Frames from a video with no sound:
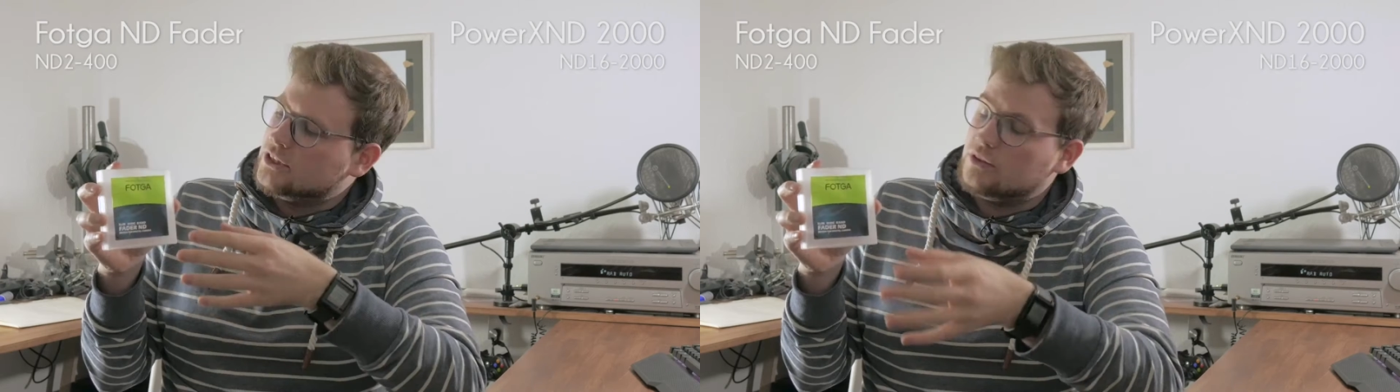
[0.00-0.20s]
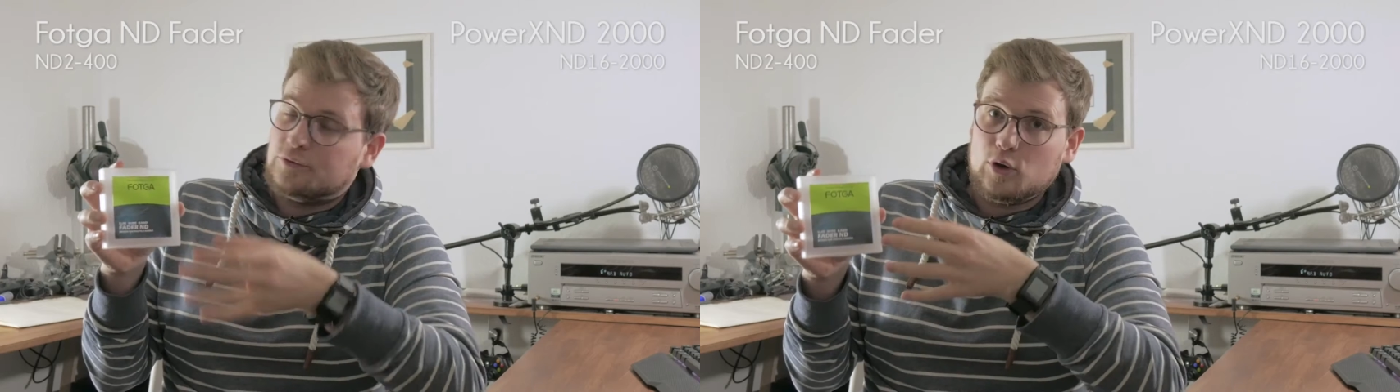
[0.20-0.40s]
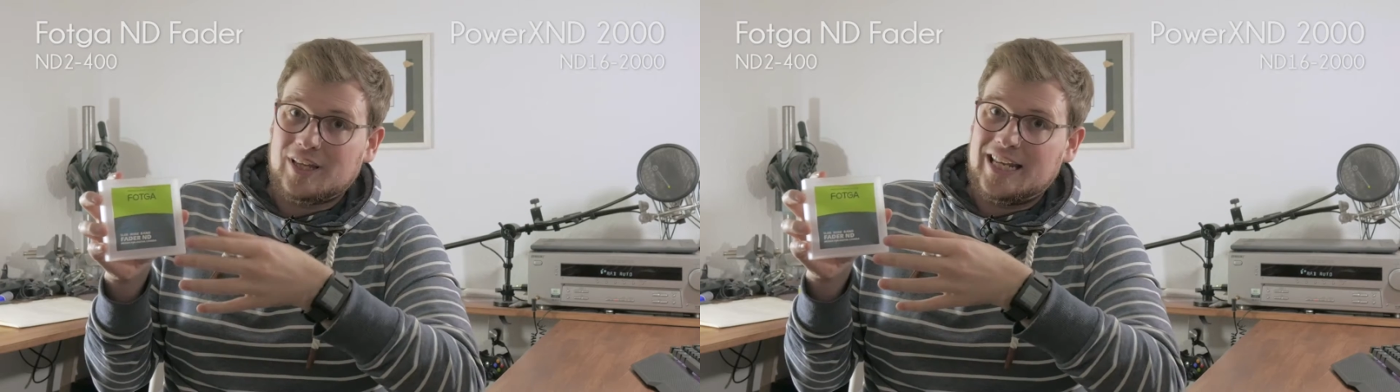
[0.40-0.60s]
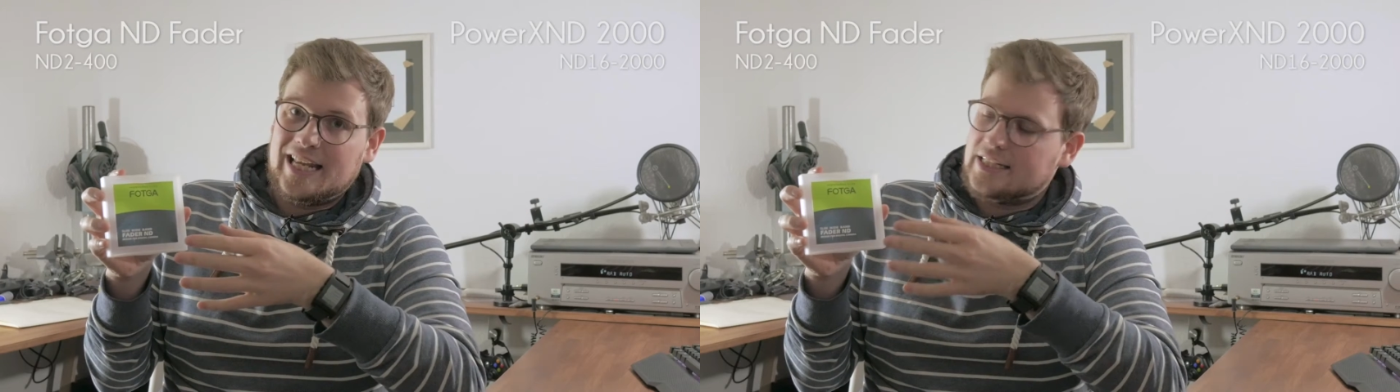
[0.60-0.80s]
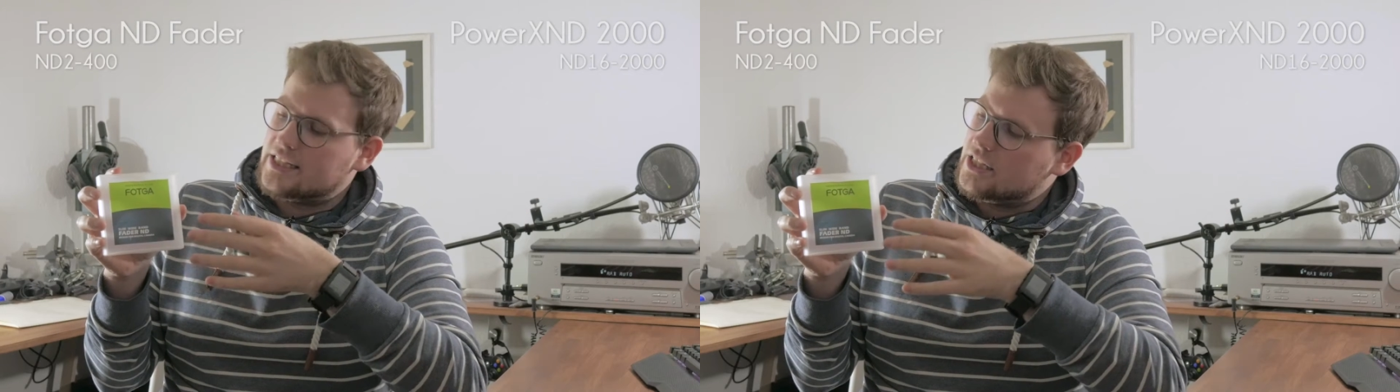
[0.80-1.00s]
So the Vodka
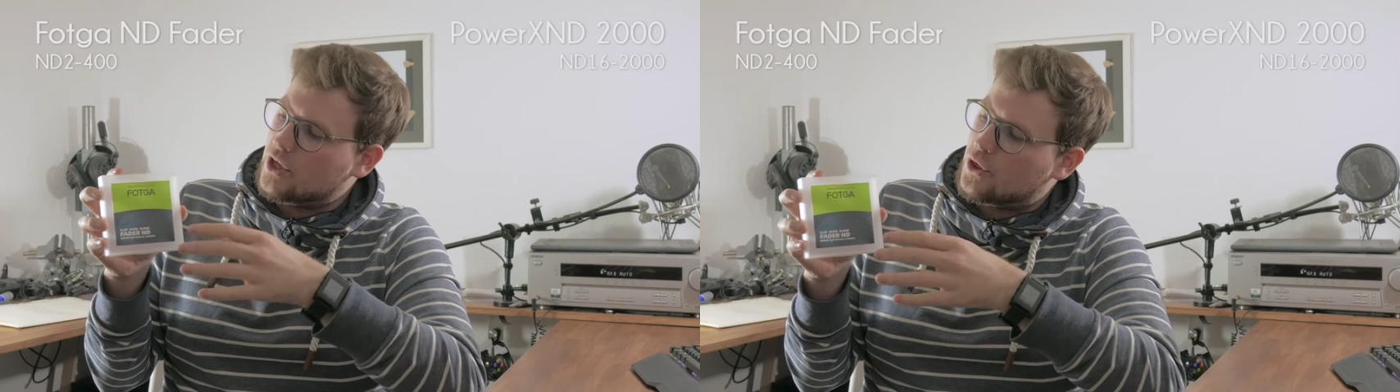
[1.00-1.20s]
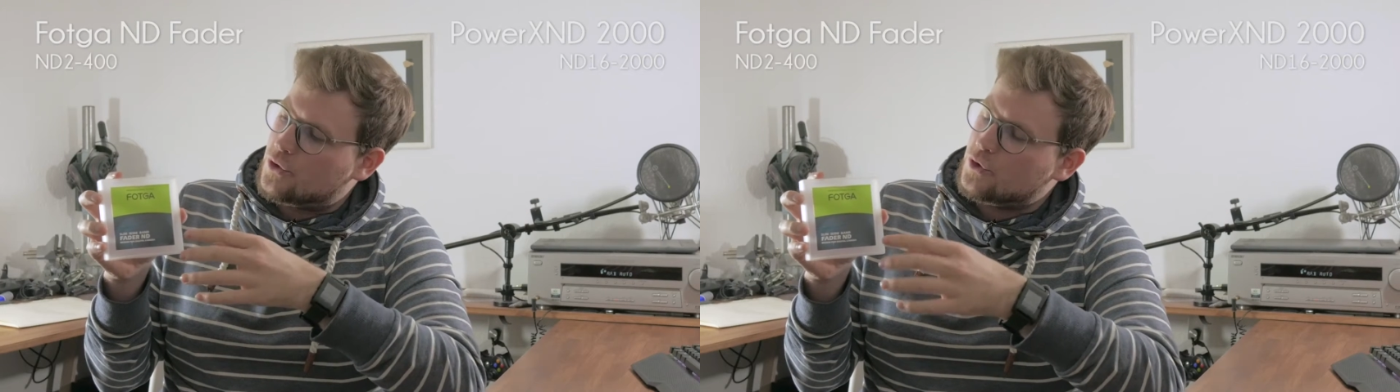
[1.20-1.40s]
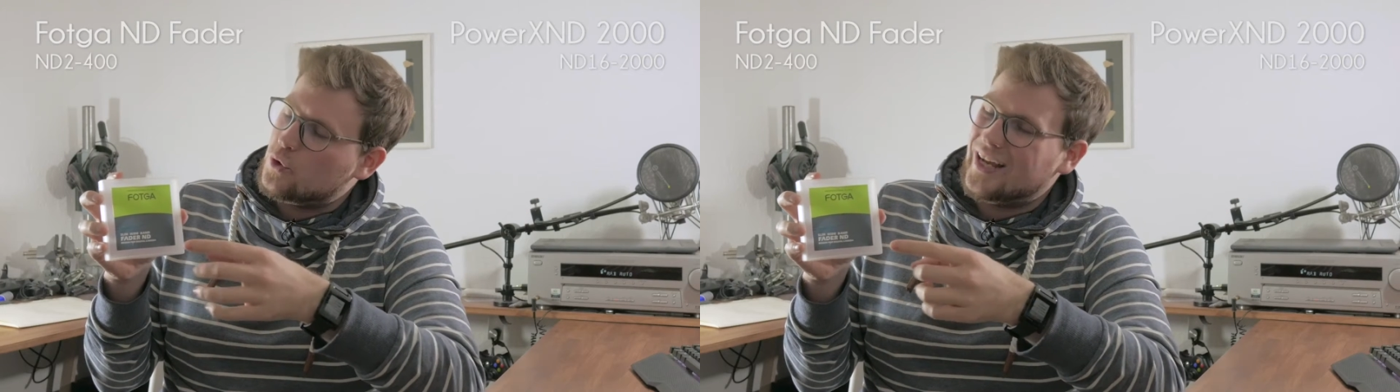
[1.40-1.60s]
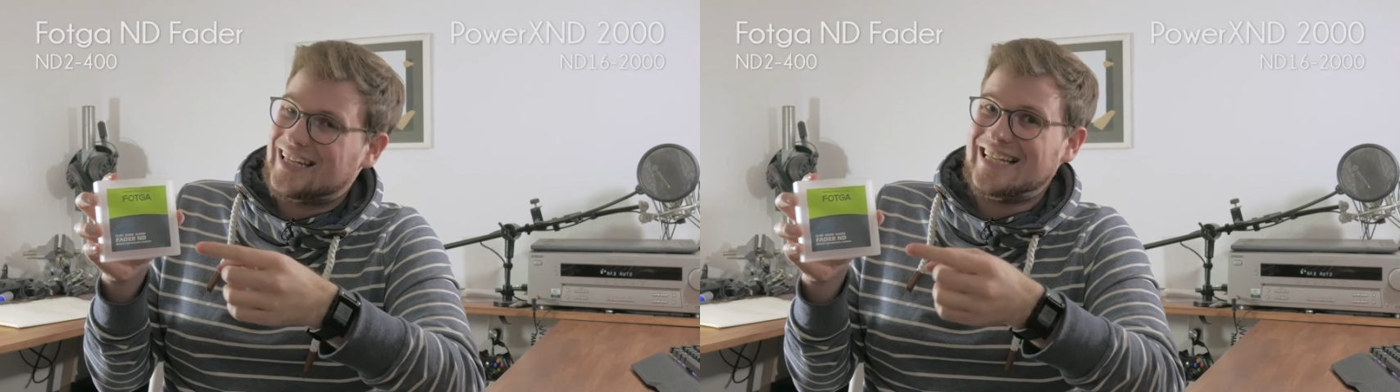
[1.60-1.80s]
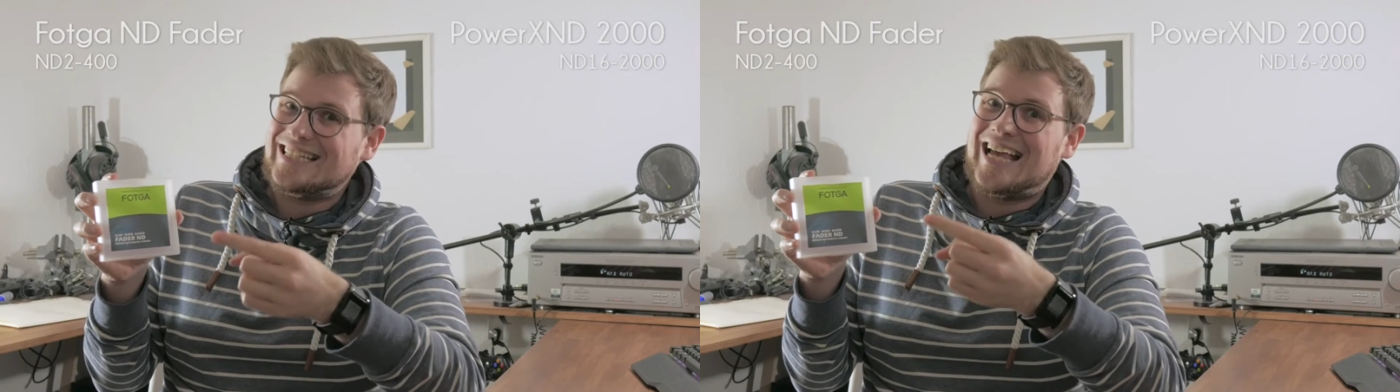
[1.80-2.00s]
lets through
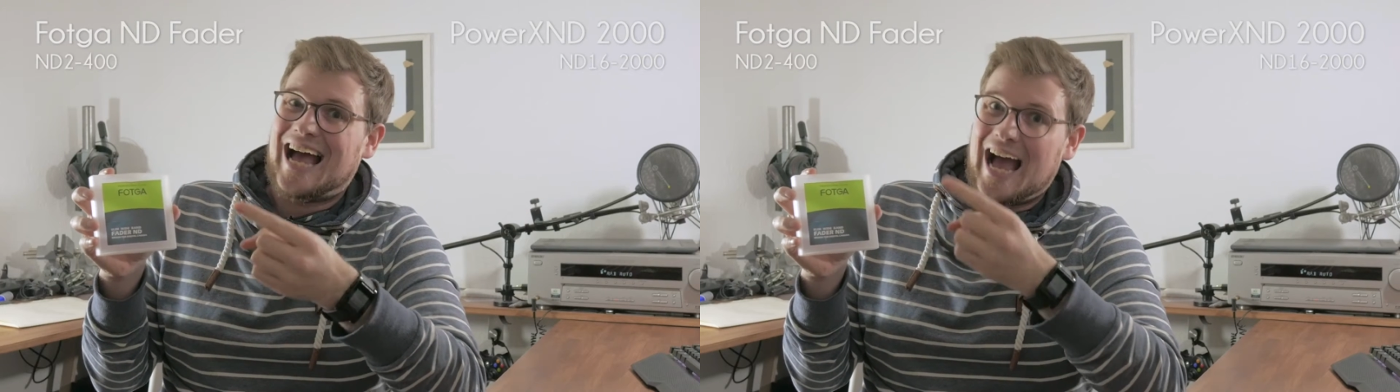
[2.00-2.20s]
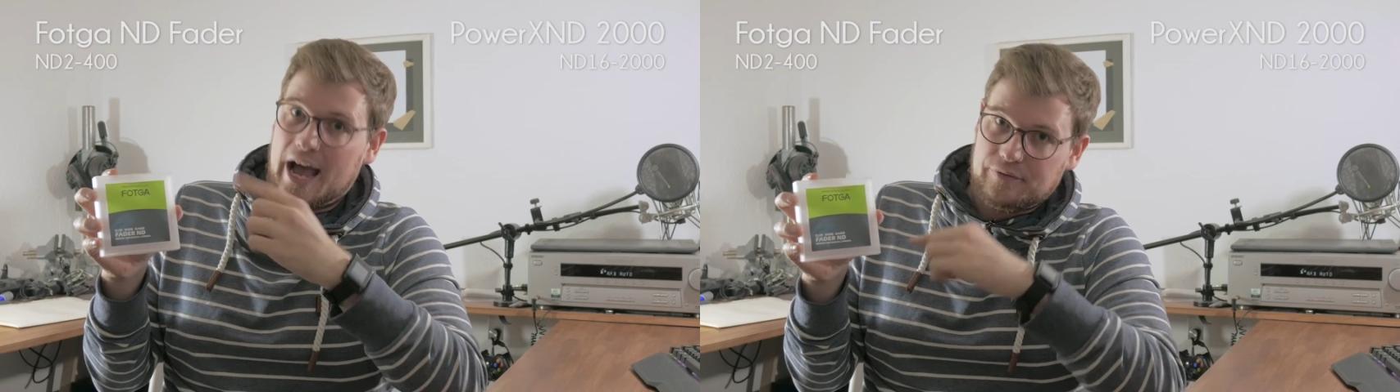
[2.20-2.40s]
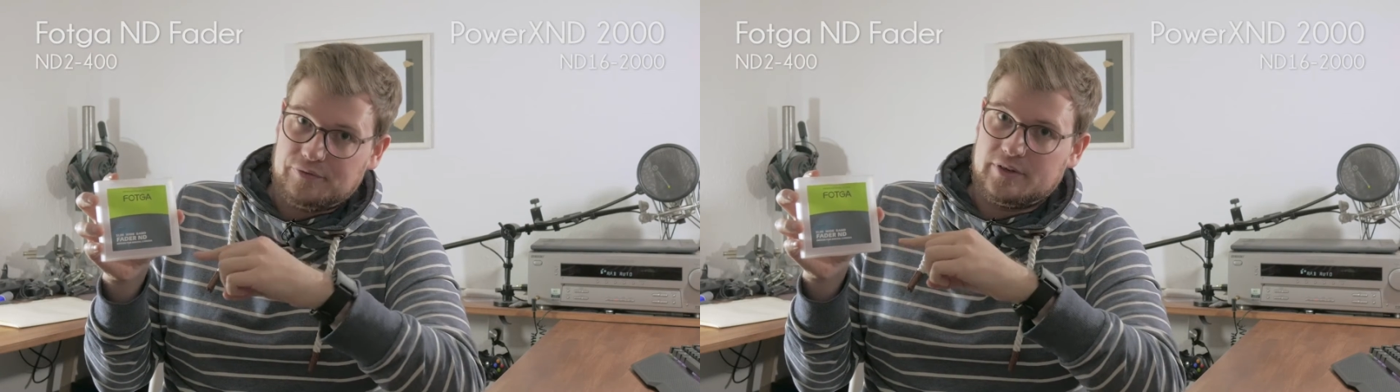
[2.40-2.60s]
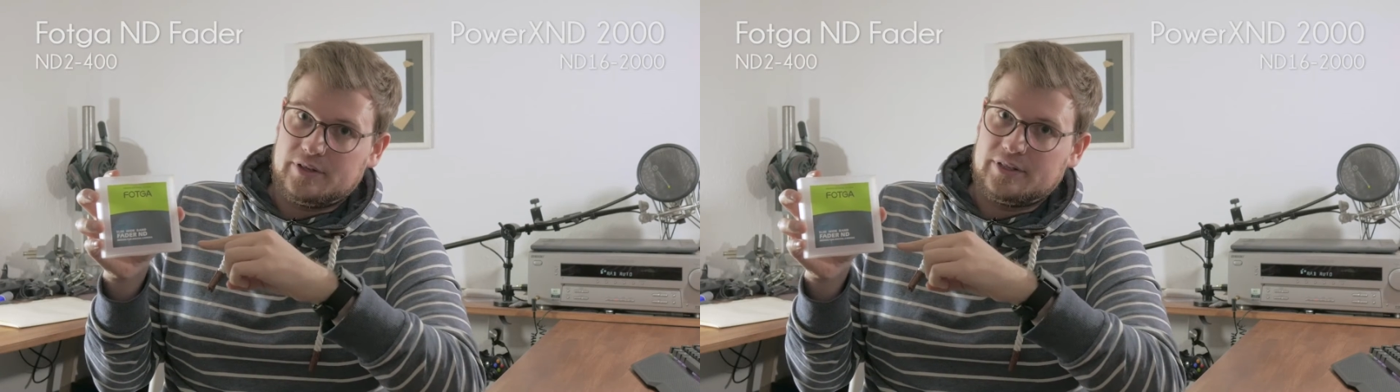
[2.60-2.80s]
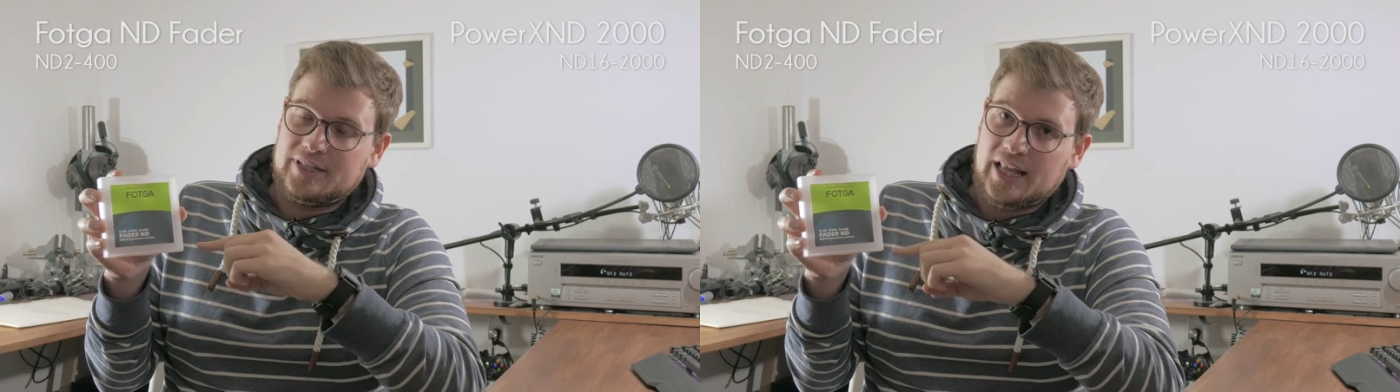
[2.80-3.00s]
at least half
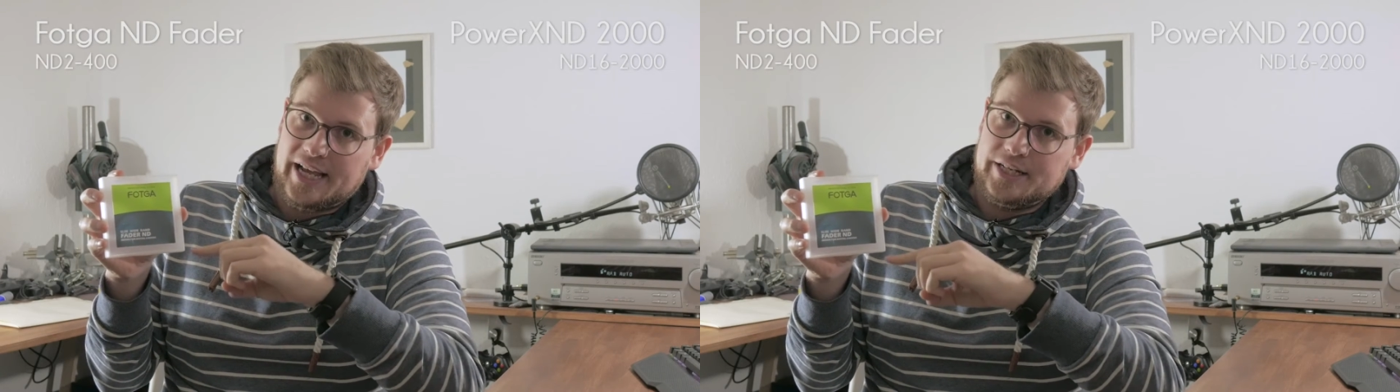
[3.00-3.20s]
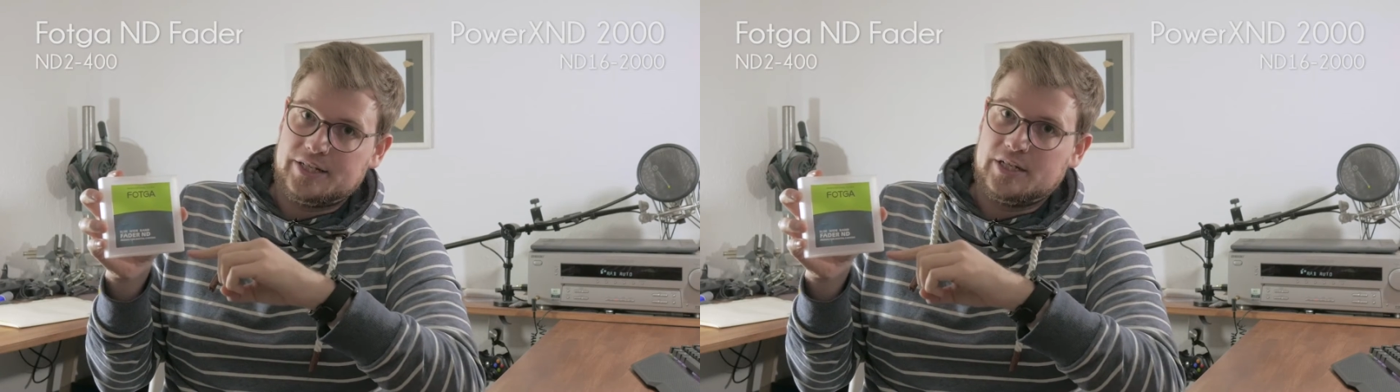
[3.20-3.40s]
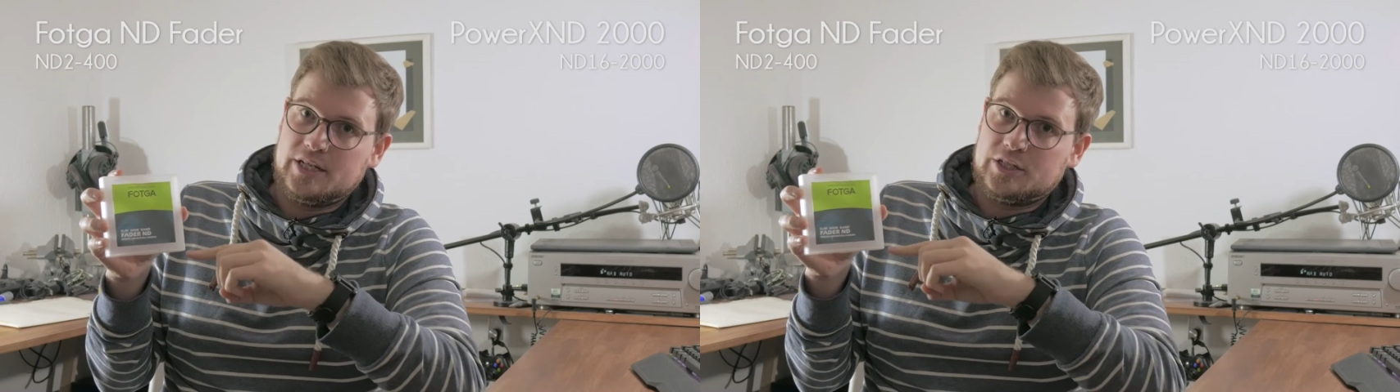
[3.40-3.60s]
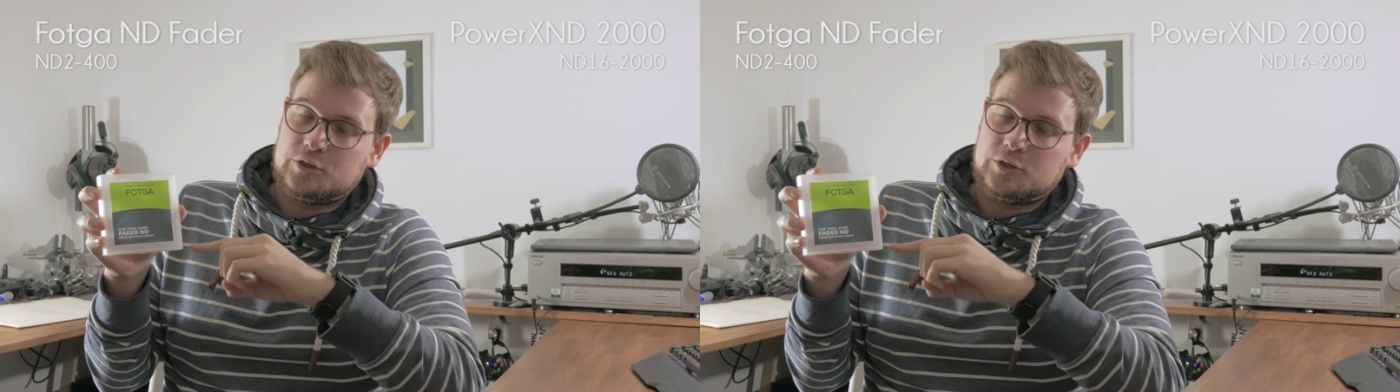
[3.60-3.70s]
the light.